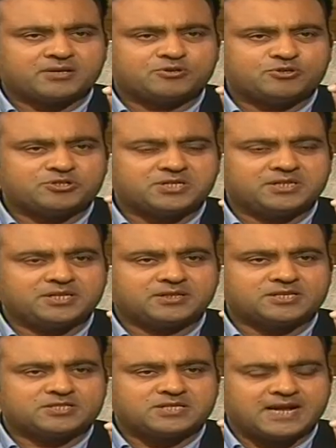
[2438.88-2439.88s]
Do you see that
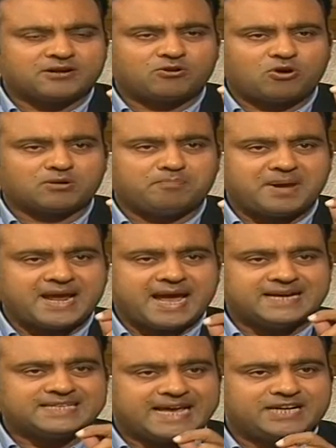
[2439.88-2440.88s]
this deadlock may
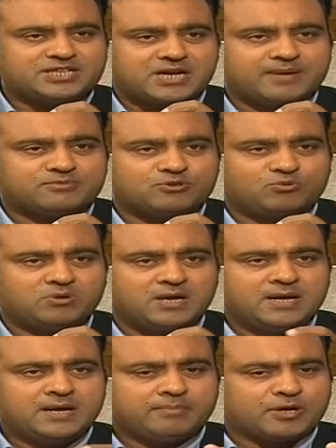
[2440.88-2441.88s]
end anytime soon?
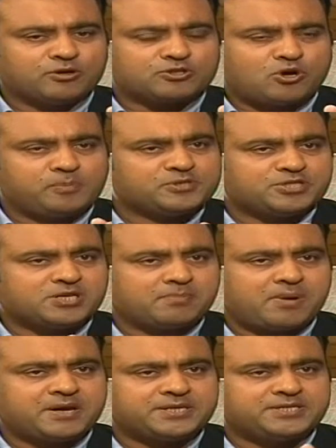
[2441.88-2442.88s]
Because opposition
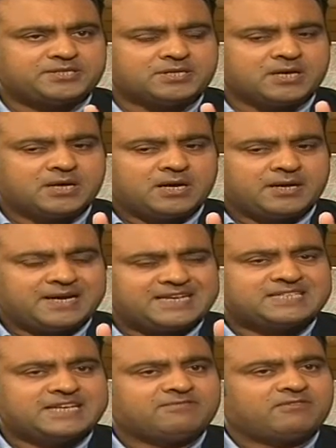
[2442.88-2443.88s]
parties
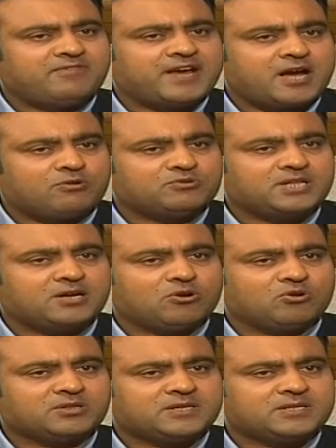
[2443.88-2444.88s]
did give a way out that
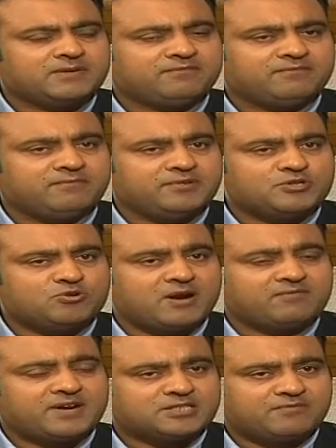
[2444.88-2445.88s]
look, that if you
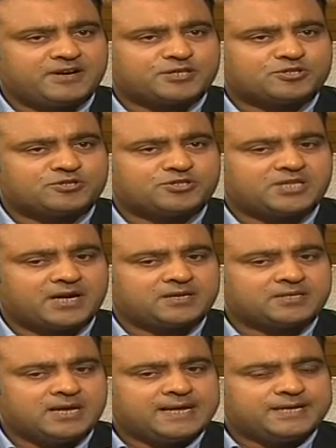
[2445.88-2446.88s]
have reservations
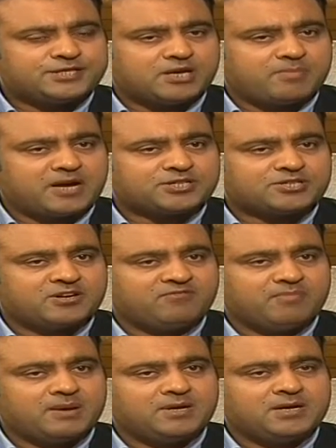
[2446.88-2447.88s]
that Shehbaz Sharif
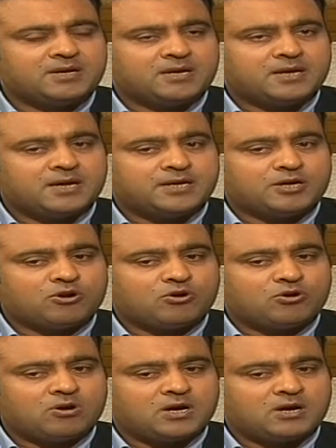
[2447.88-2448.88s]
may be
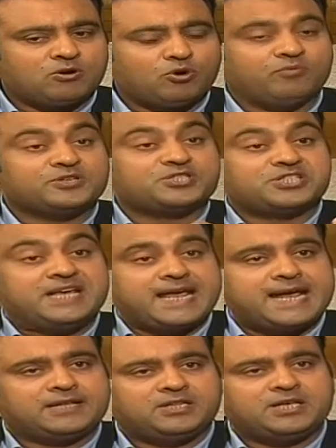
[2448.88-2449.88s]

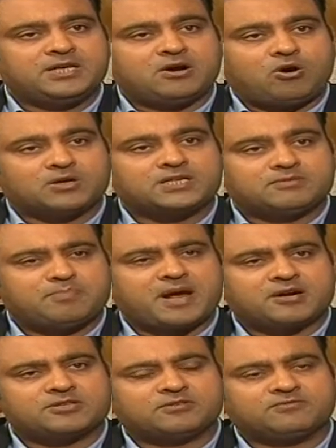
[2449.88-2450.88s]
overseeing the audit
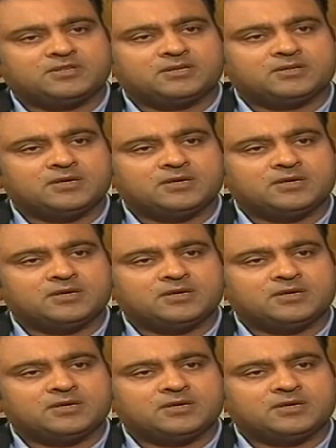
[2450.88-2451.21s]
paras of the